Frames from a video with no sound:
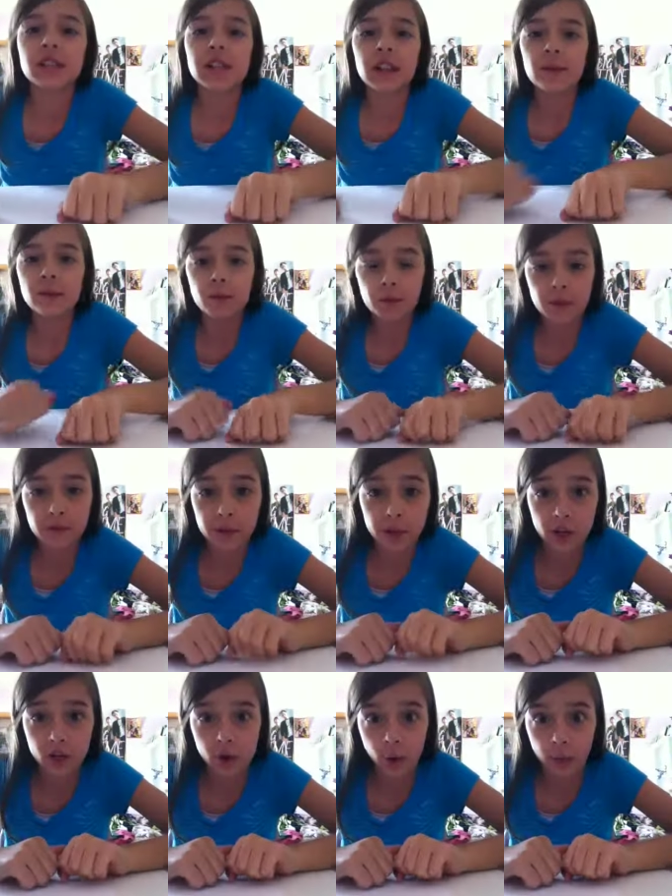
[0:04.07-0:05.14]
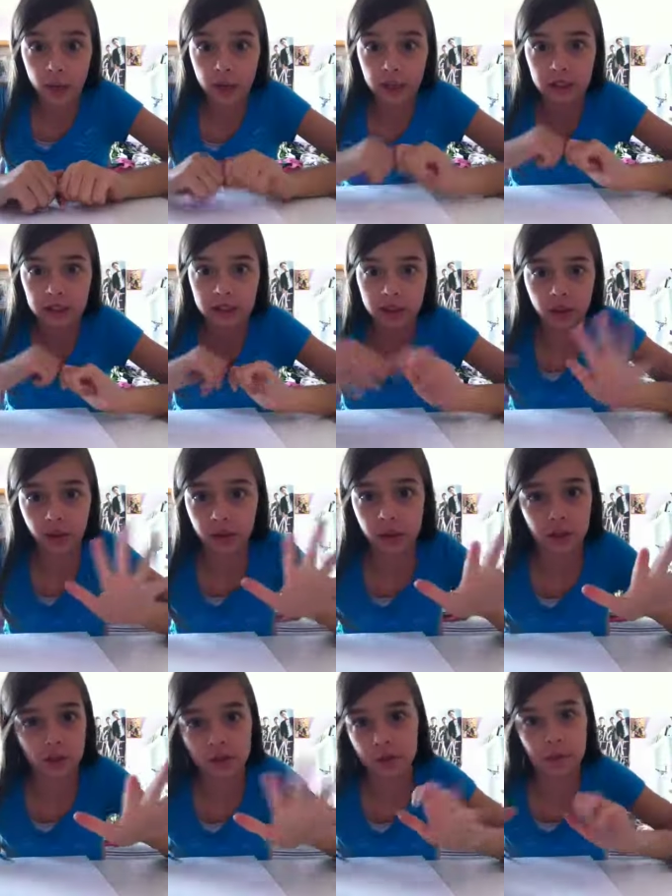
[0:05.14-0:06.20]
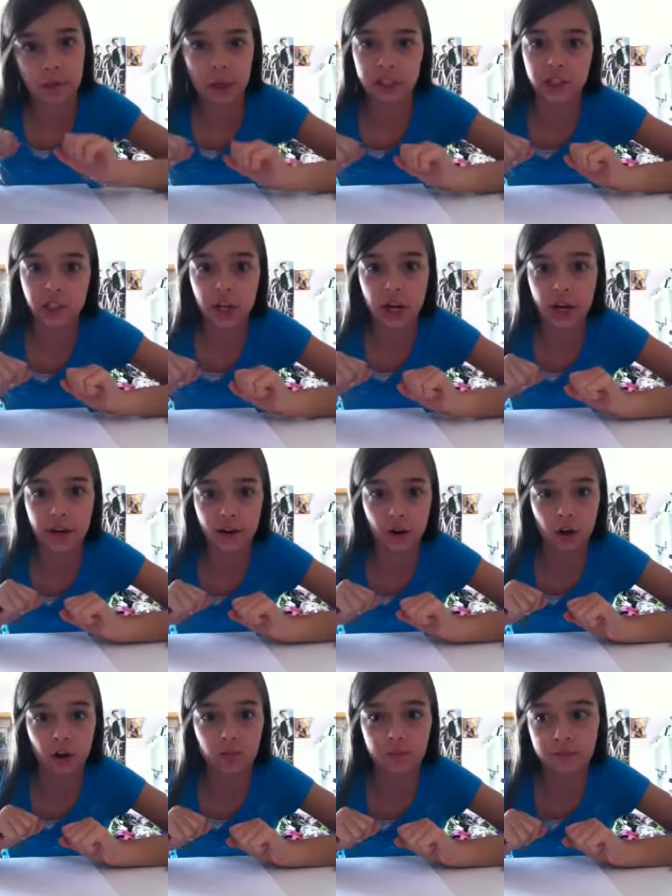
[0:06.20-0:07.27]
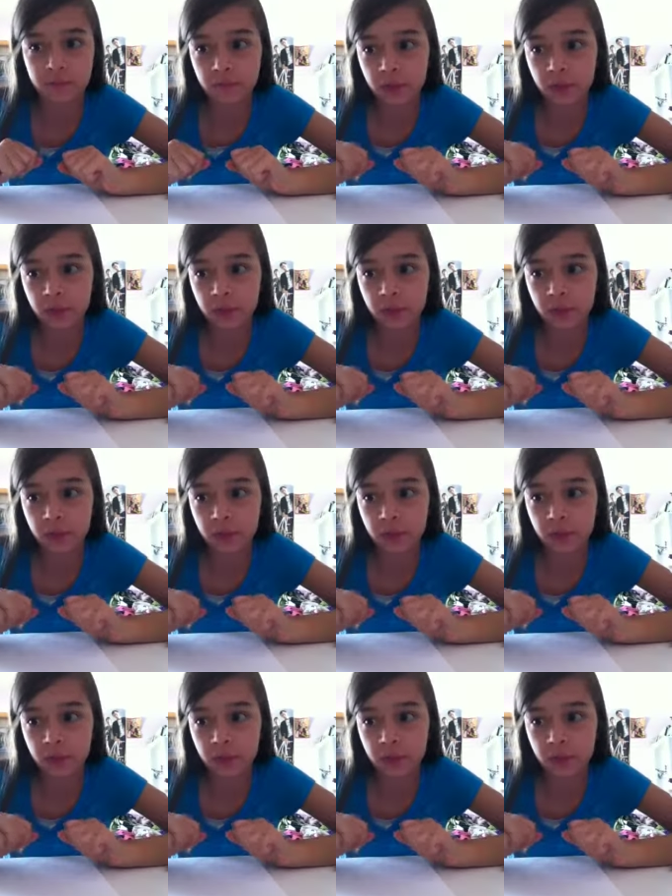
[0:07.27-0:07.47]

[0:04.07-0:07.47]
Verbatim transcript: today I'm doing a video that has nothing to do with Monster High at all.